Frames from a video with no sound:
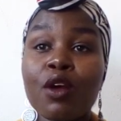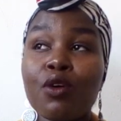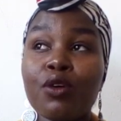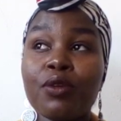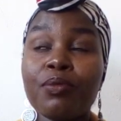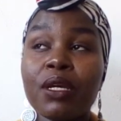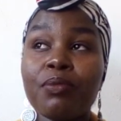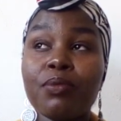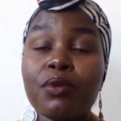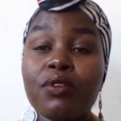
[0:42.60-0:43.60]
or by
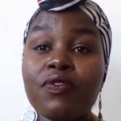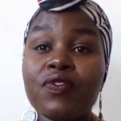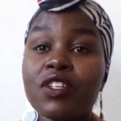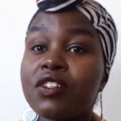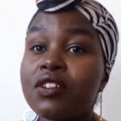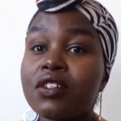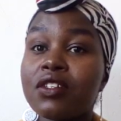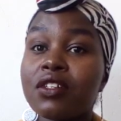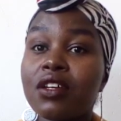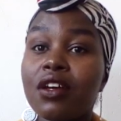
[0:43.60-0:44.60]
people who've
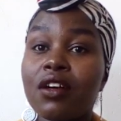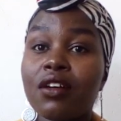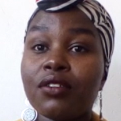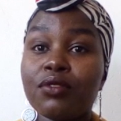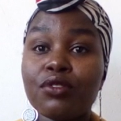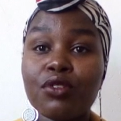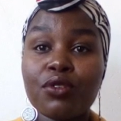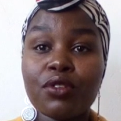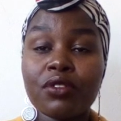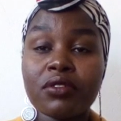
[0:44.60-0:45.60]
just
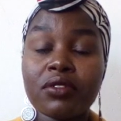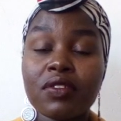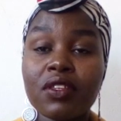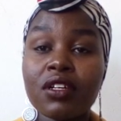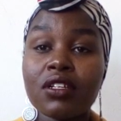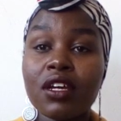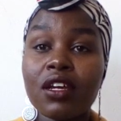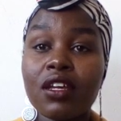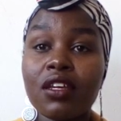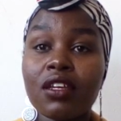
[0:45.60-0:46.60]
known that
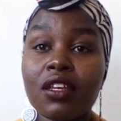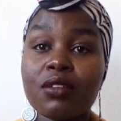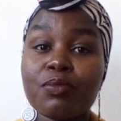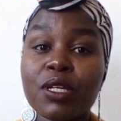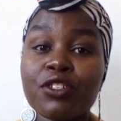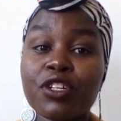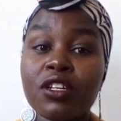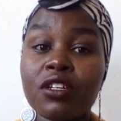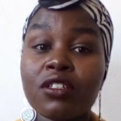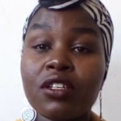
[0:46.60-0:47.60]
I can speak
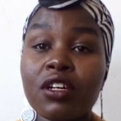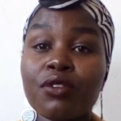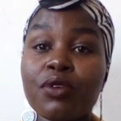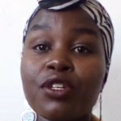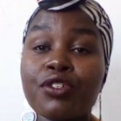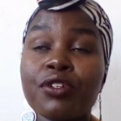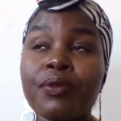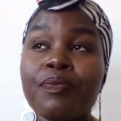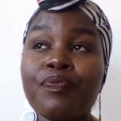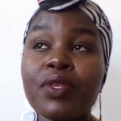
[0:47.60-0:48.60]
Chinese language.
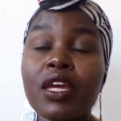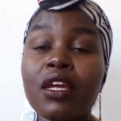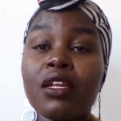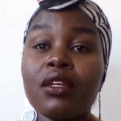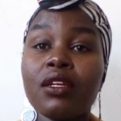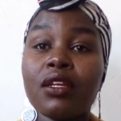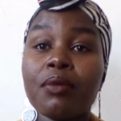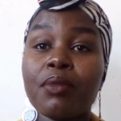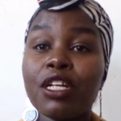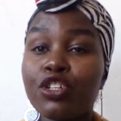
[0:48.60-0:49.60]
And
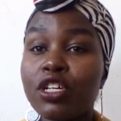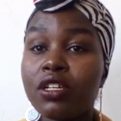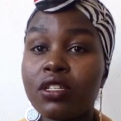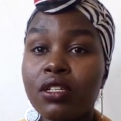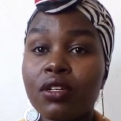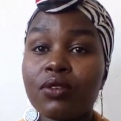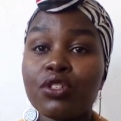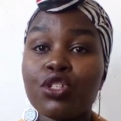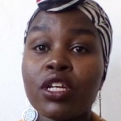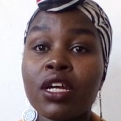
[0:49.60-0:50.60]
by Chinese
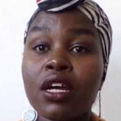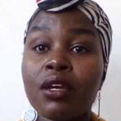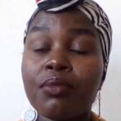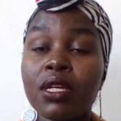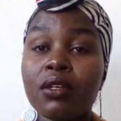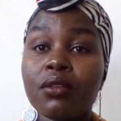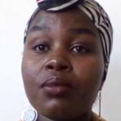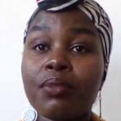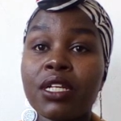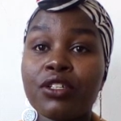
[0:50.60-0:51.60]
language here I mean
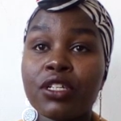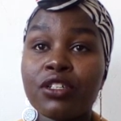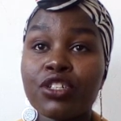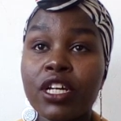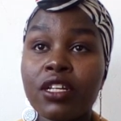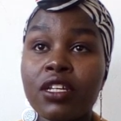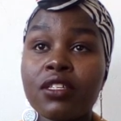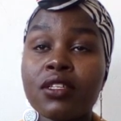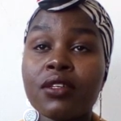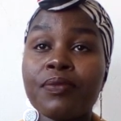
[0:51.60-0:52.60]
Mandarin
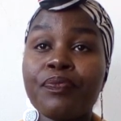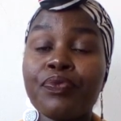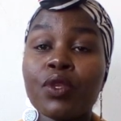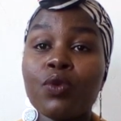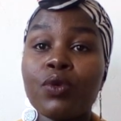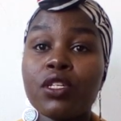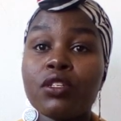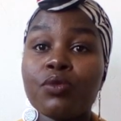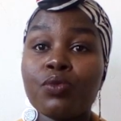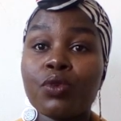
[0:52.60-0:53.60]
Chinese, which
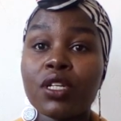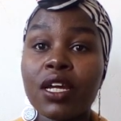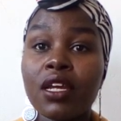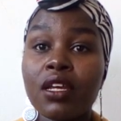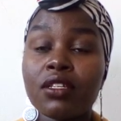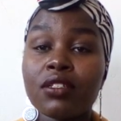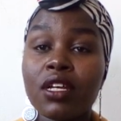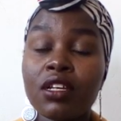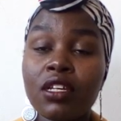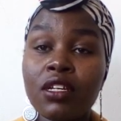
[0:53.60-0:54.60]
is what I
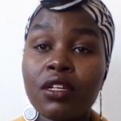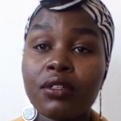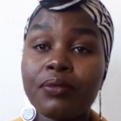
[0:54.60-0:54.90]
studied,